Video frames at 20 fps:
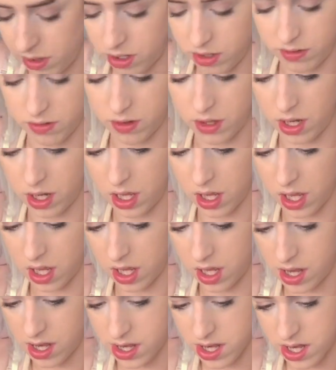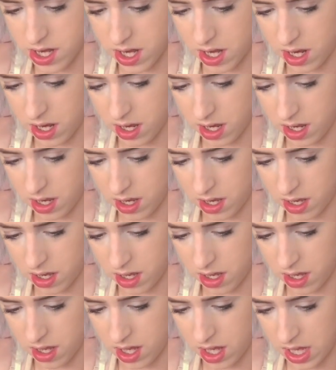just gonna cut.
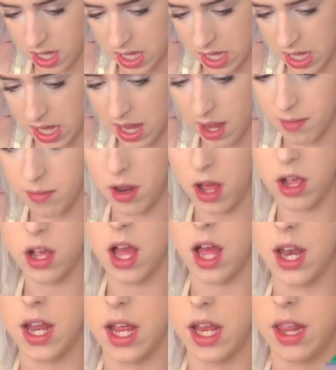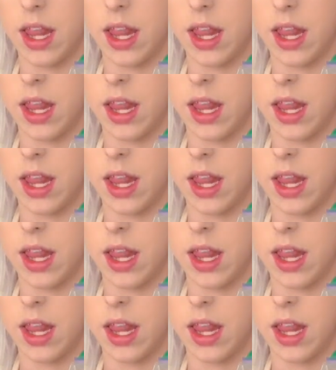I'm not cutting